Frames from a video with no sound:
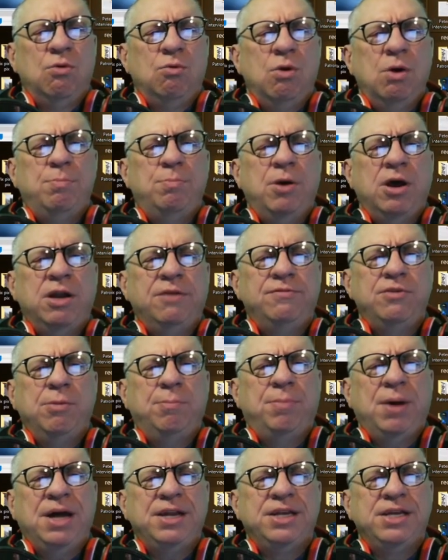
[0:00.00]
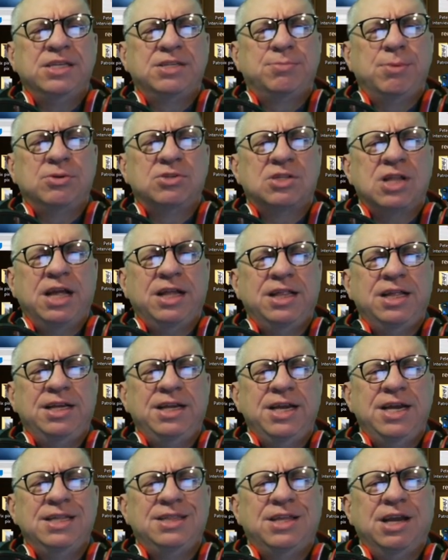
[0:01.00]
what part of your body is most likely
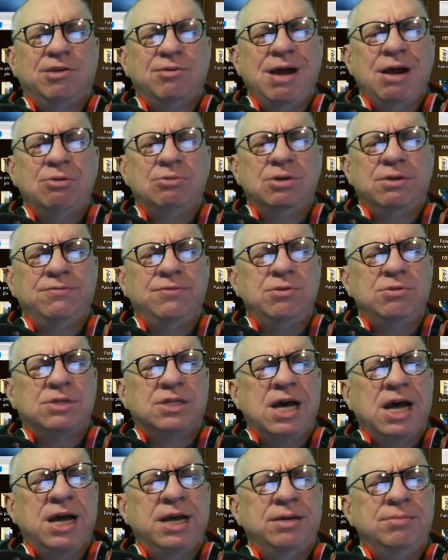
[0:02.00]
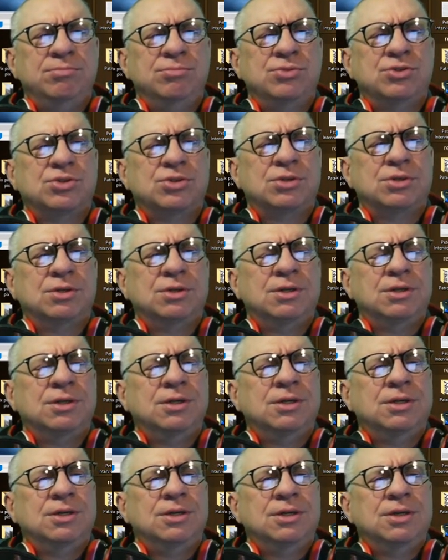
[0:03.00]
to hit the ground a few times?
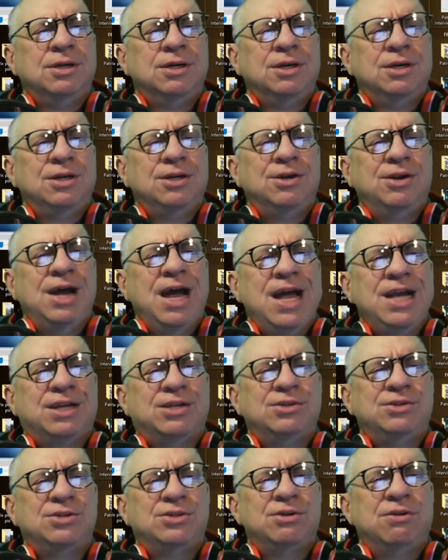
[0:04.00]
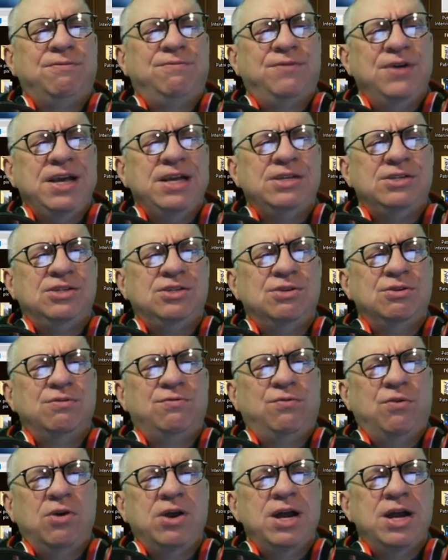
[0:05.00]
Your ankles, your face, your
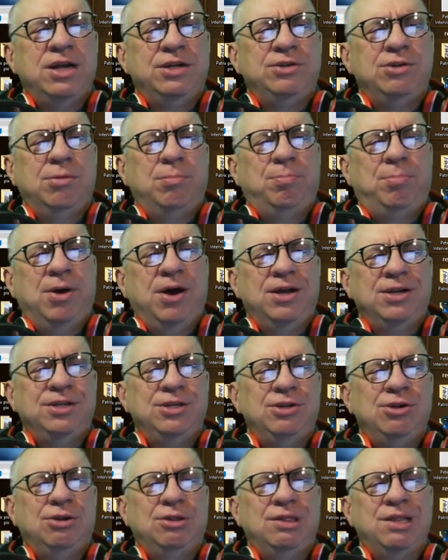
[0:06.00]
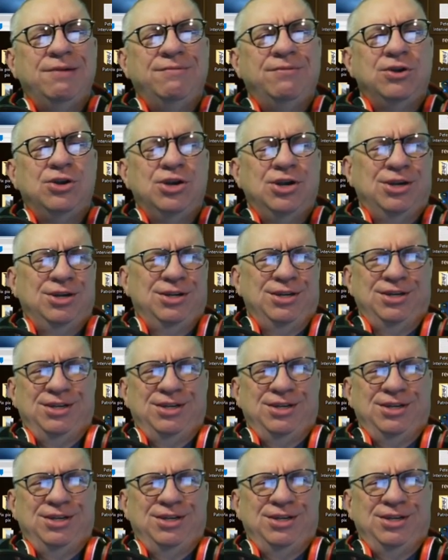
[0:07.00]
forehead, your butt, your liver.